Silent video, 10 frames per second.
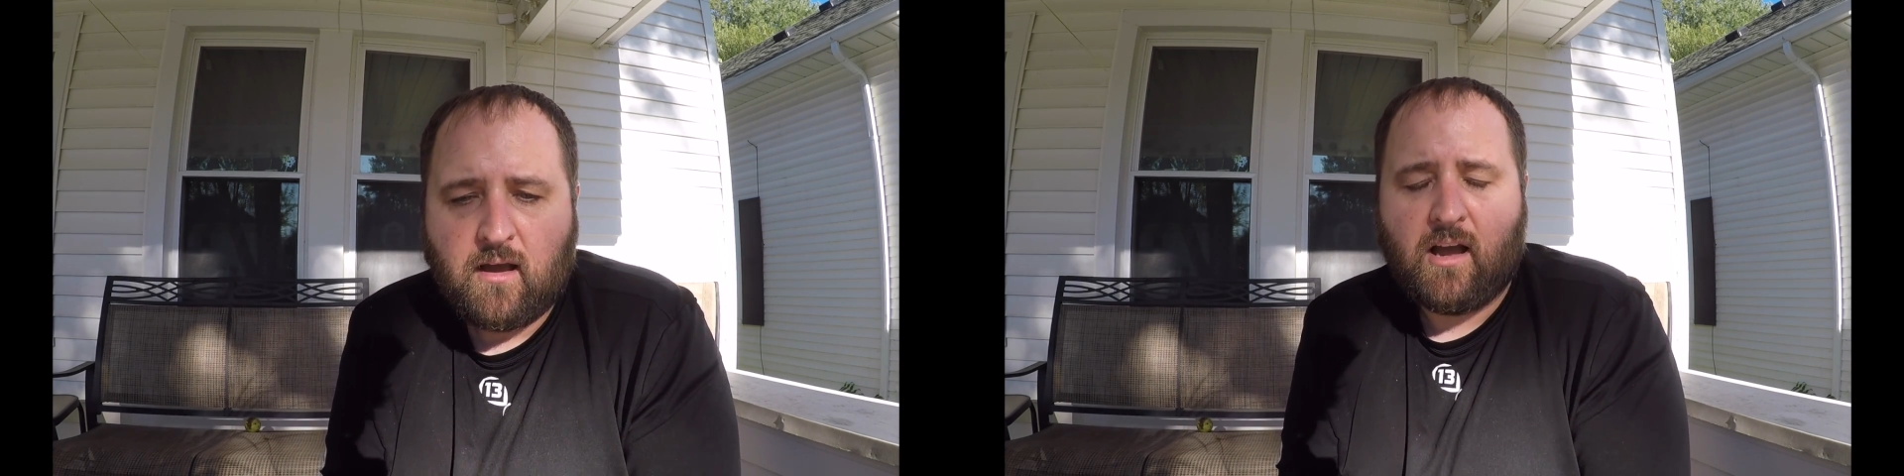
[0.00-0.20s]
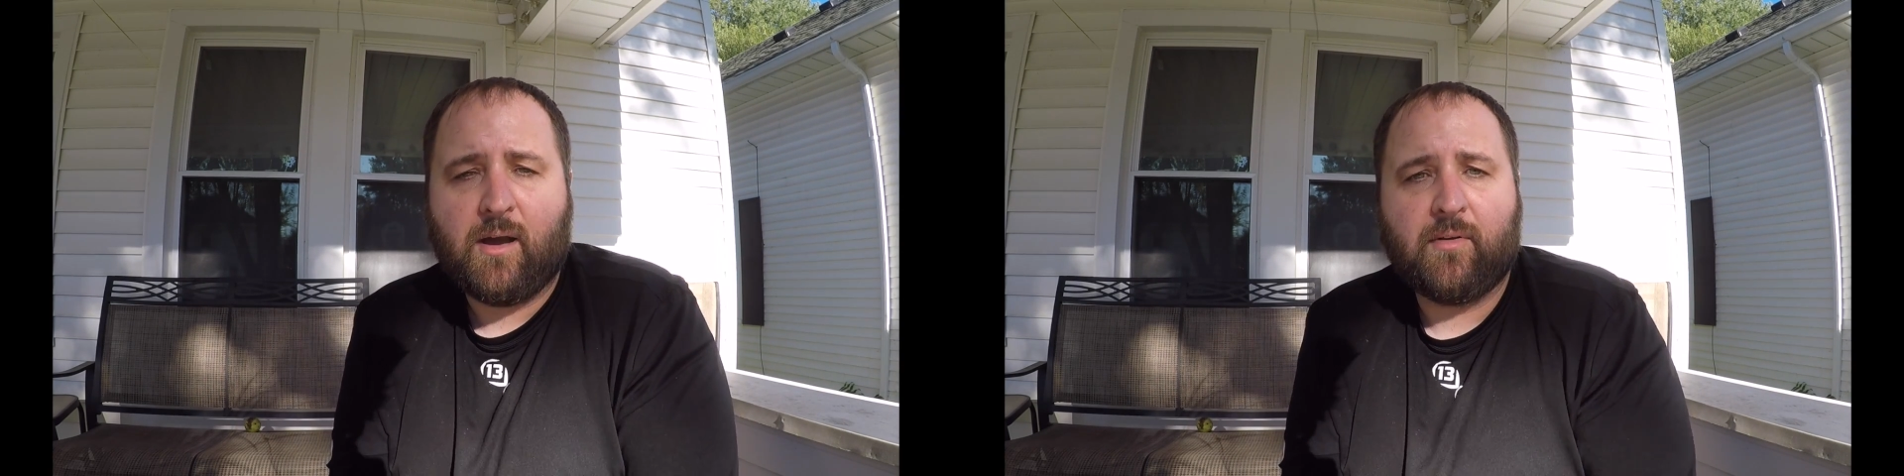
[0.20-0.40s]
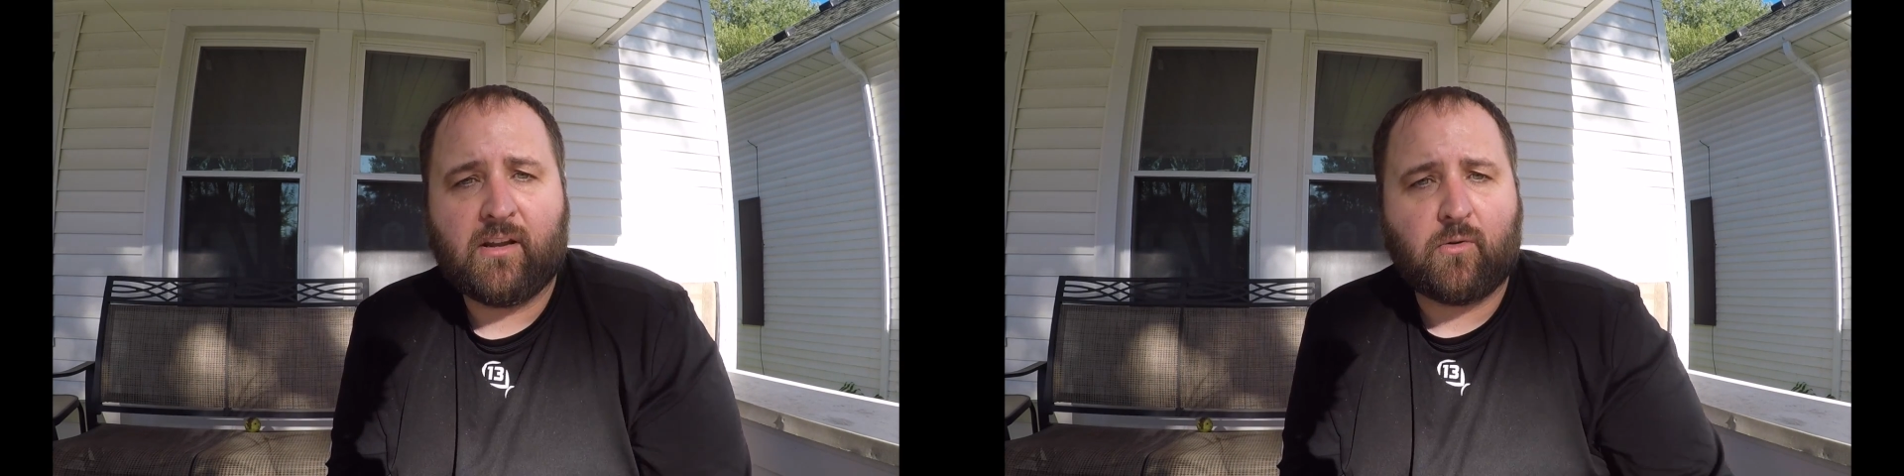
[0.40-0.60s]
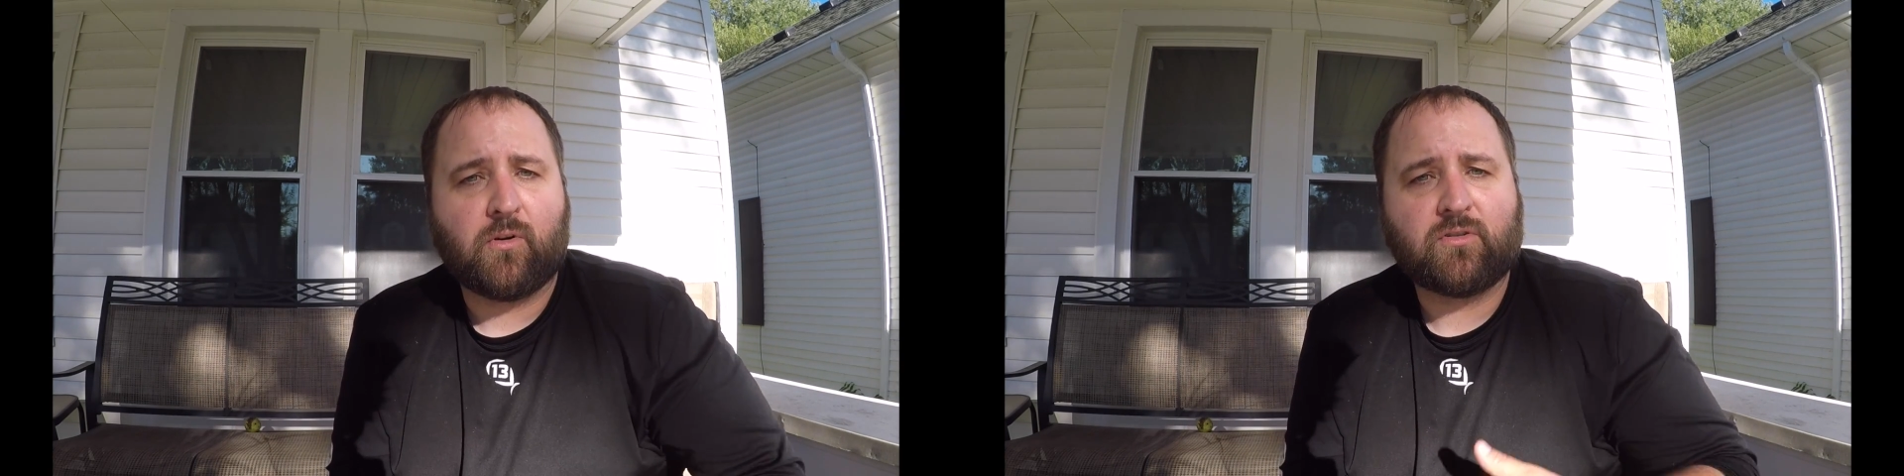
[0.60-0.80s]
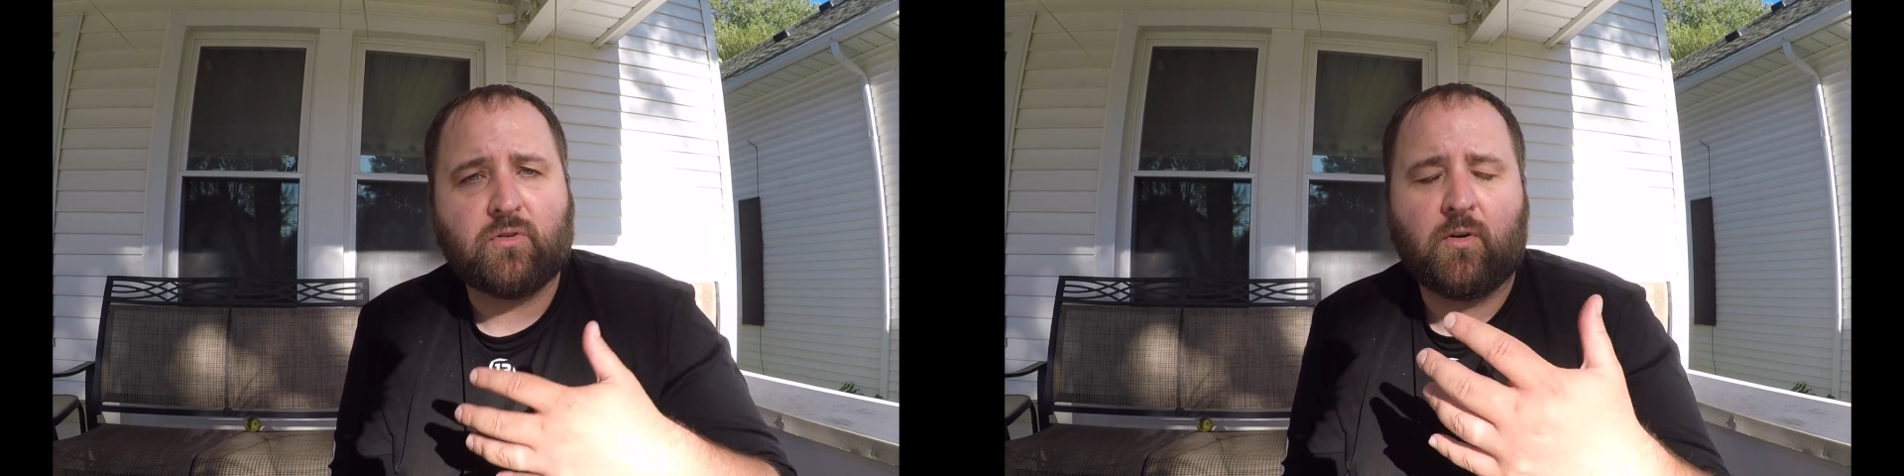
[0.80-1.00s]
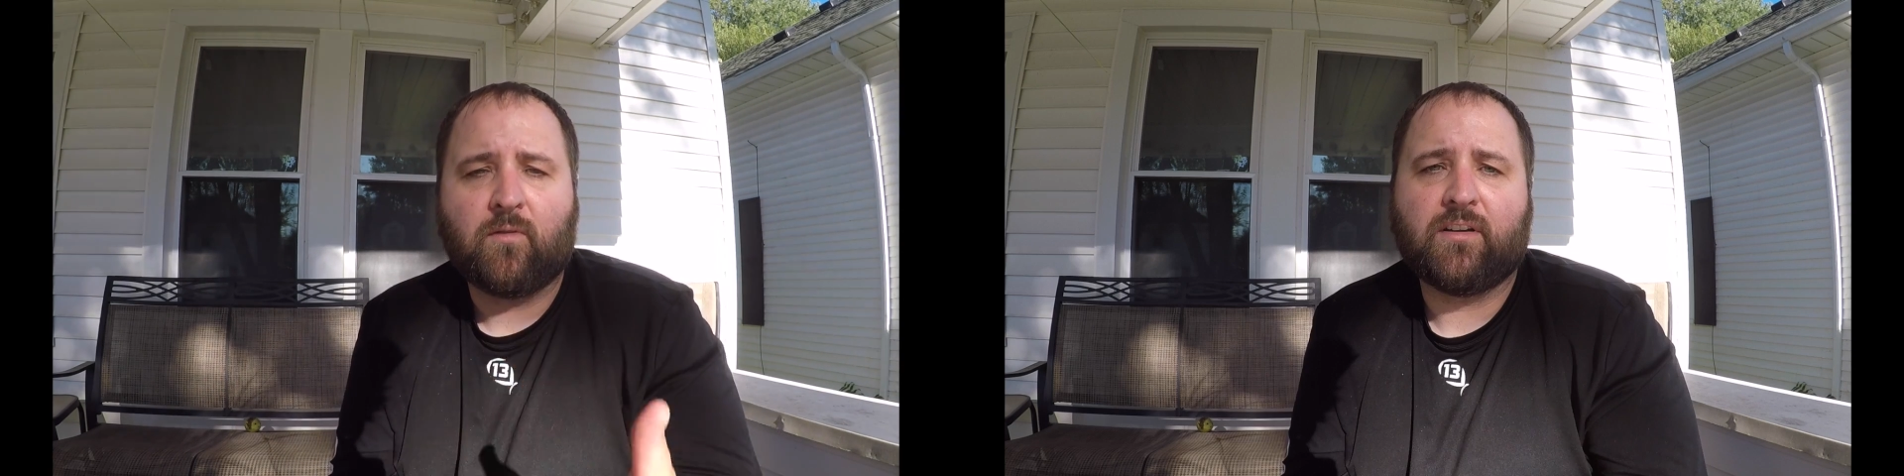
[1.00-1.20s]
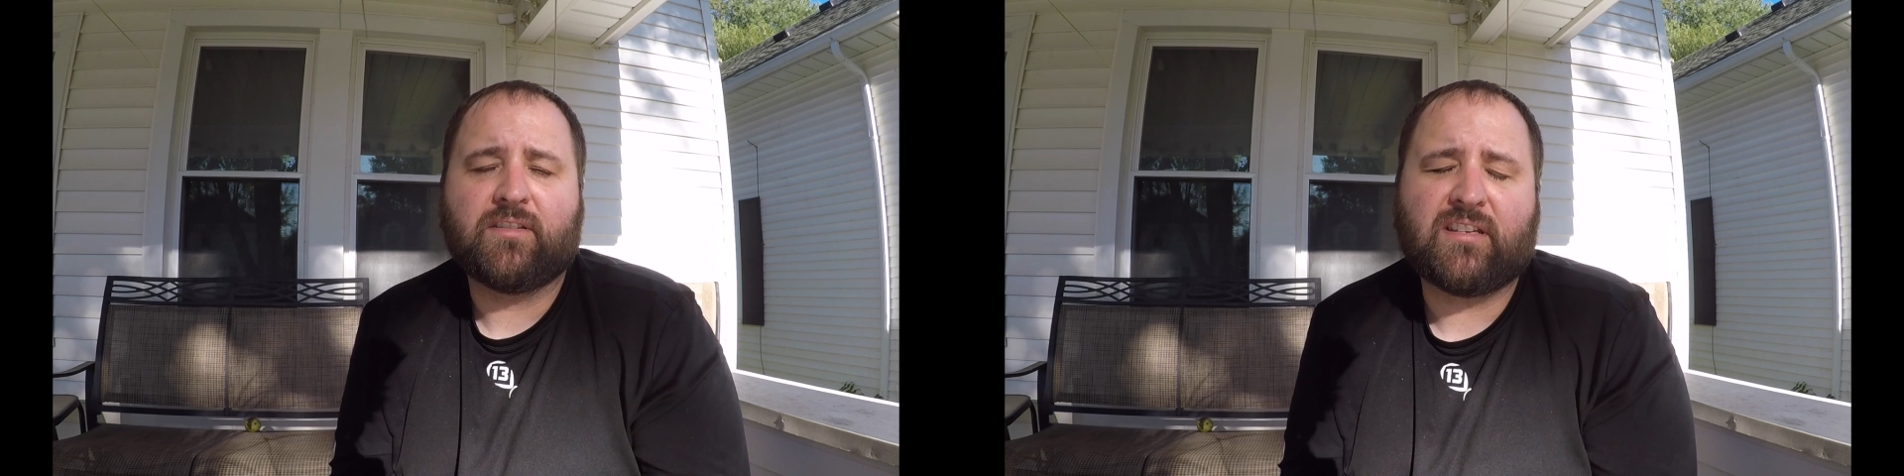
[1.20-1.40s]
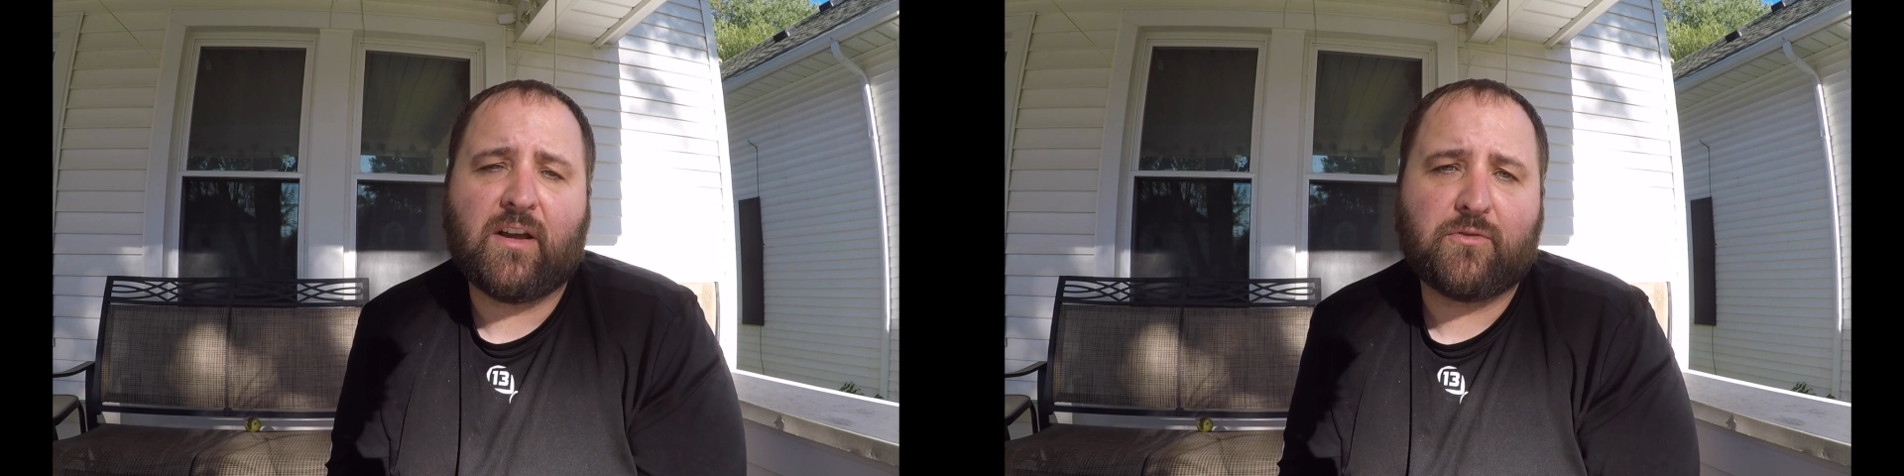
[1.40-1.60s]
And of course over on the
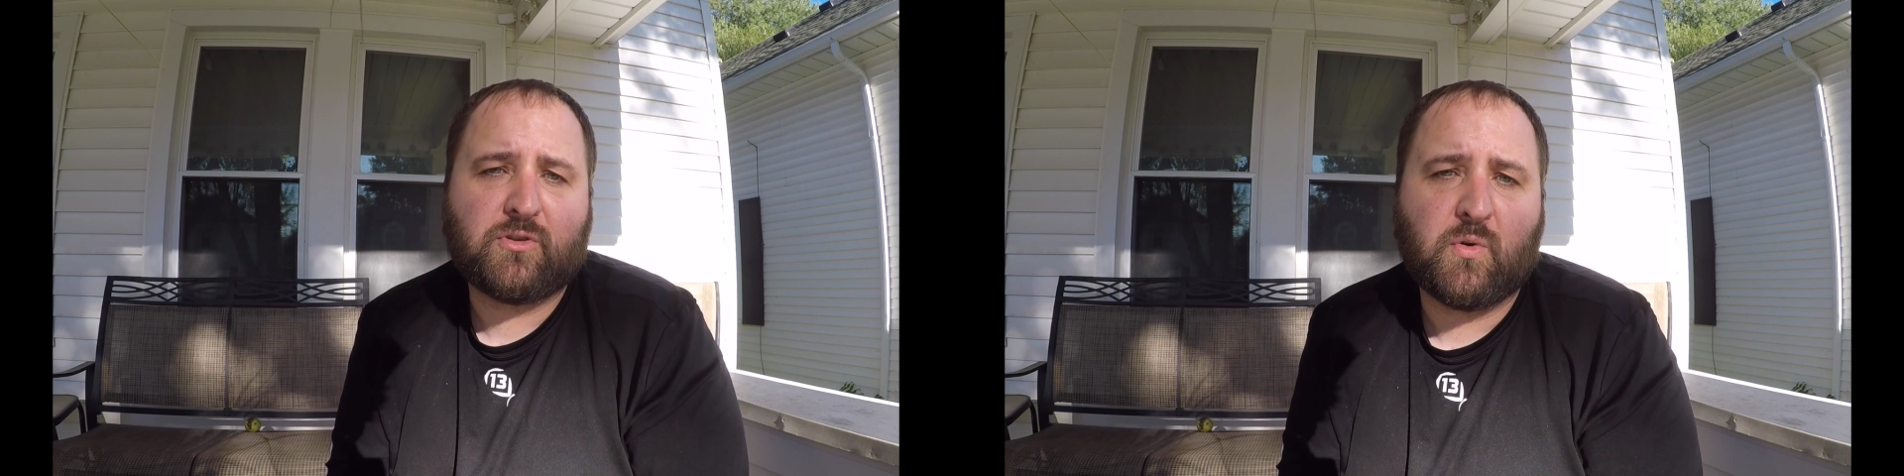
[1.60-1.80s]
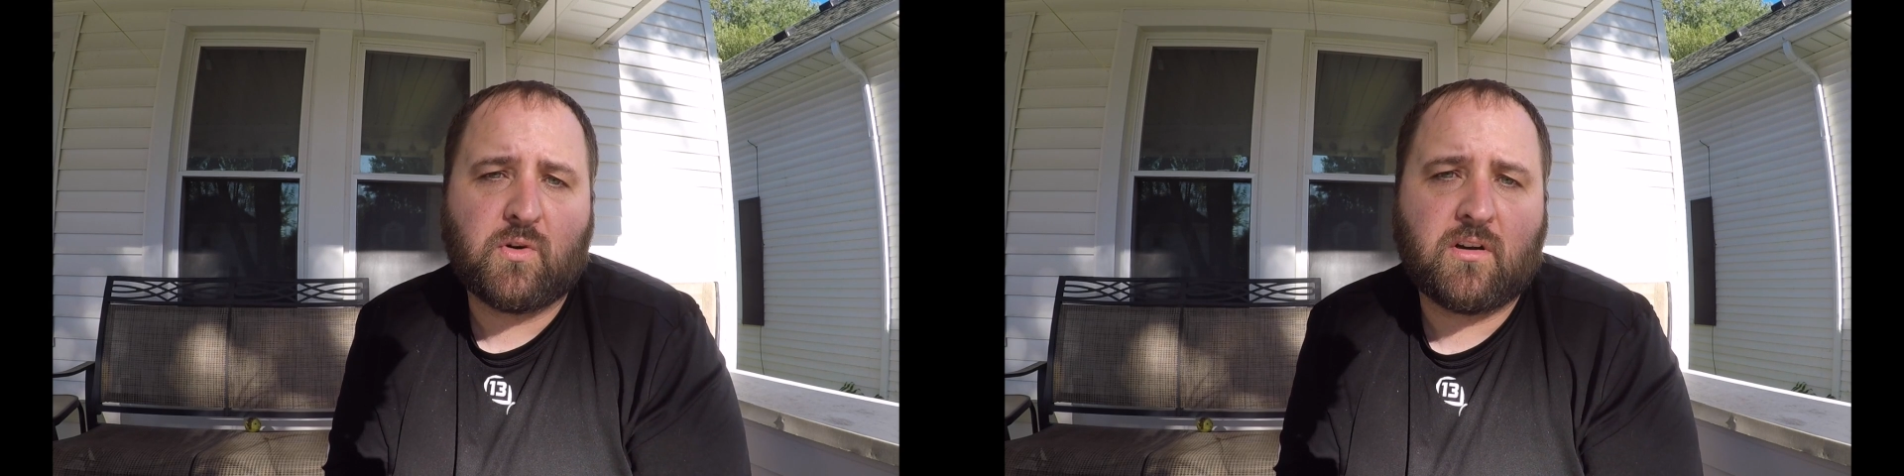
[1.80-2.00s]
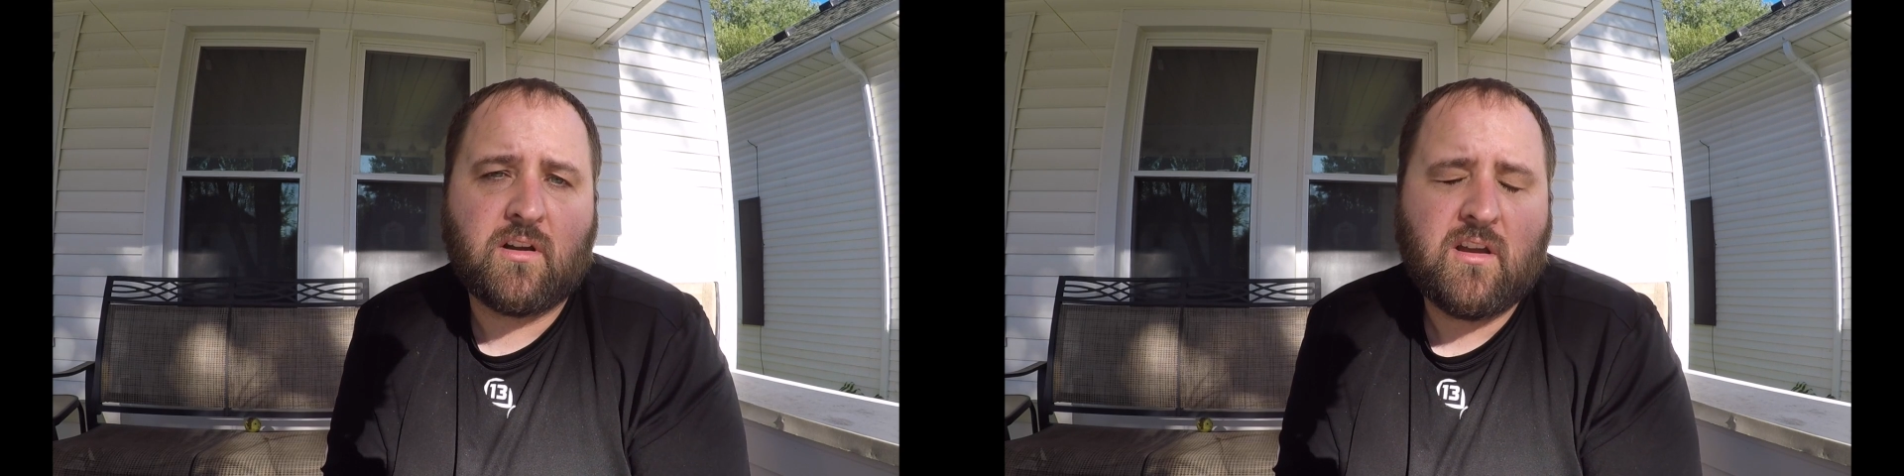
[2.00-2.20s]
South Shore,